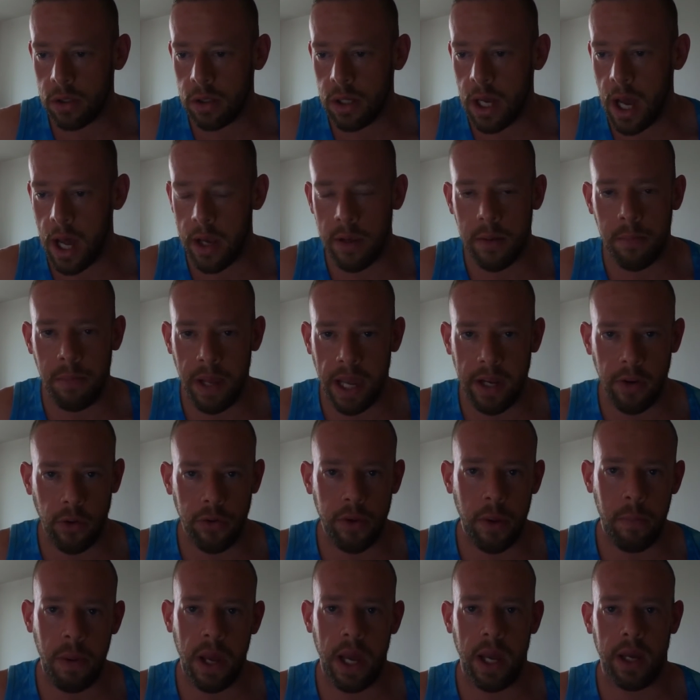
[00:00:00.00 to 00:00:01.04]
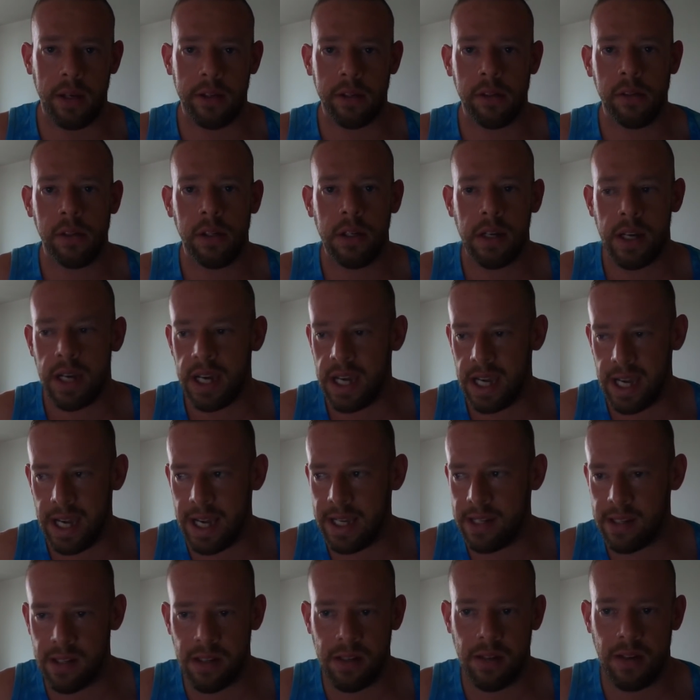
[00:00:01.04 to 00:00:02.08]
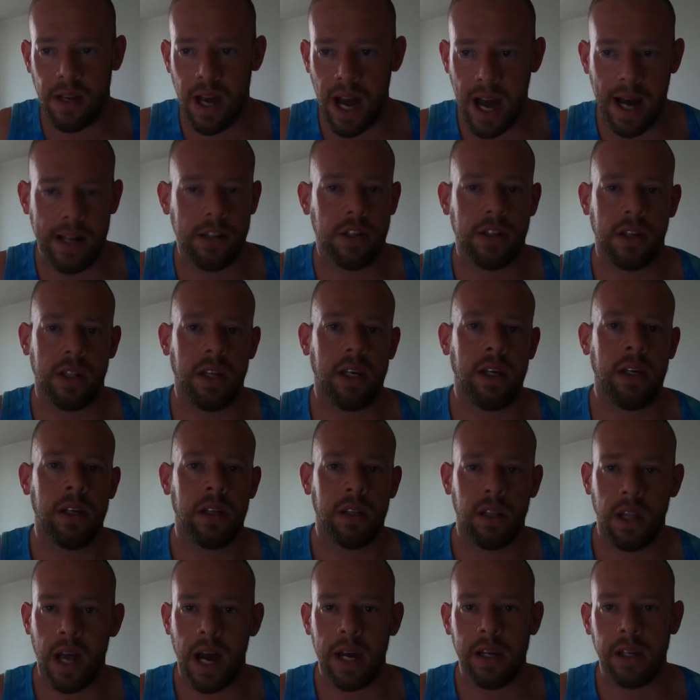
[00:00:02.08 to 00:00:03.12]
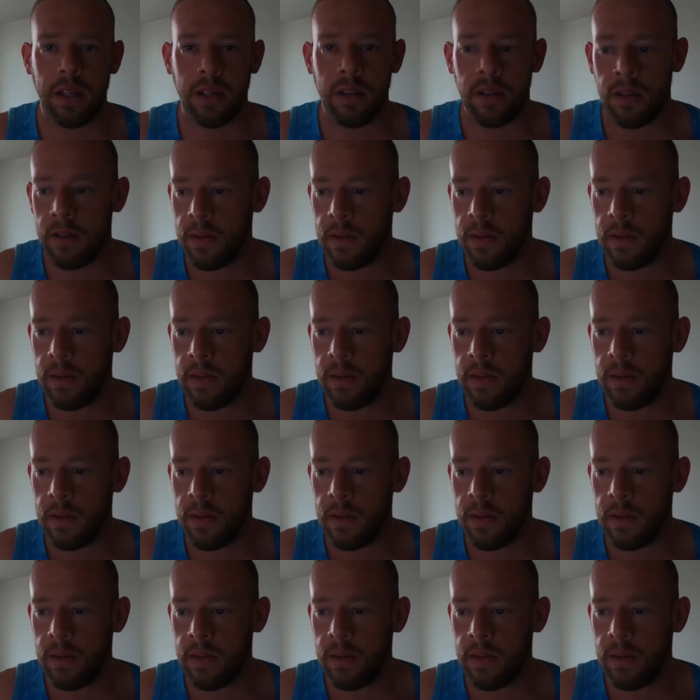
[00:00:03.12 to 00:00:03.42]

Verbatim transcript: and being underpaid is actually like.